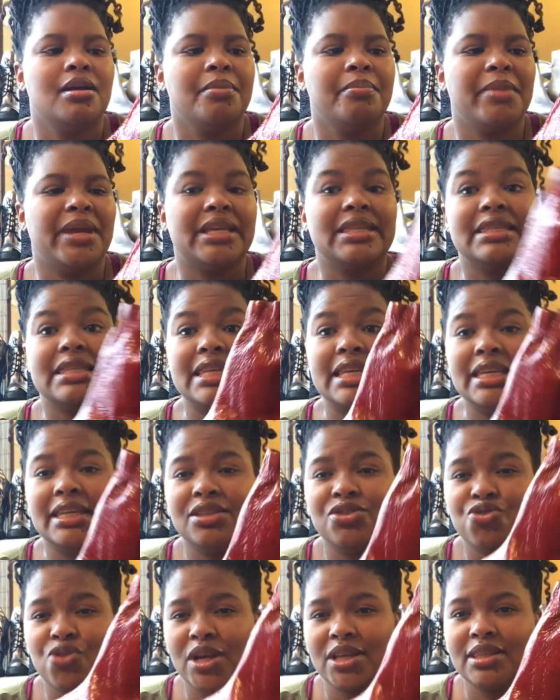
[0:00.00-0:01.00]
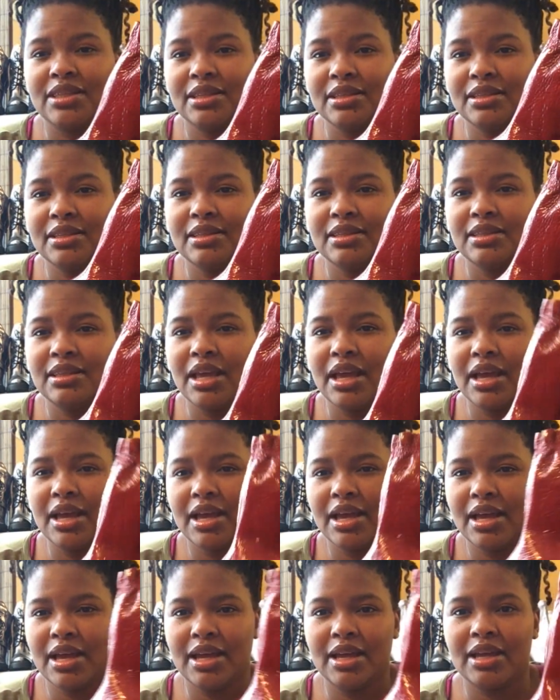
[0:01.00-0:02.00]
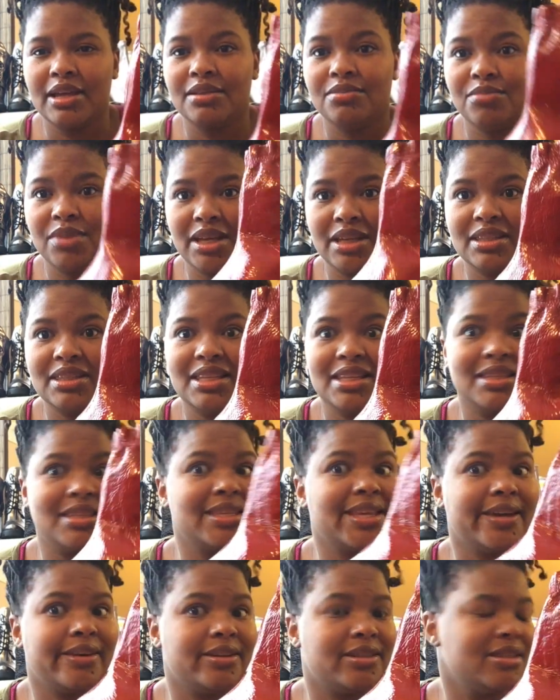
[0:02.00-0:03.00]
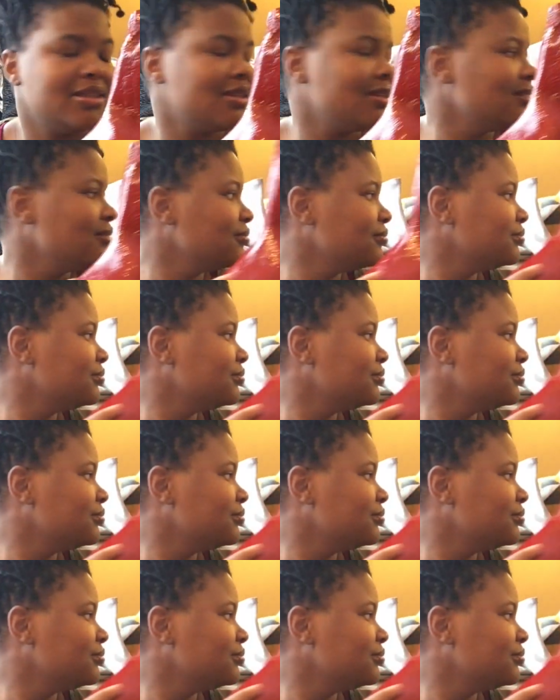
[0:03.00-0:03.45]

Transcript: maxi dresses and maxi skirts.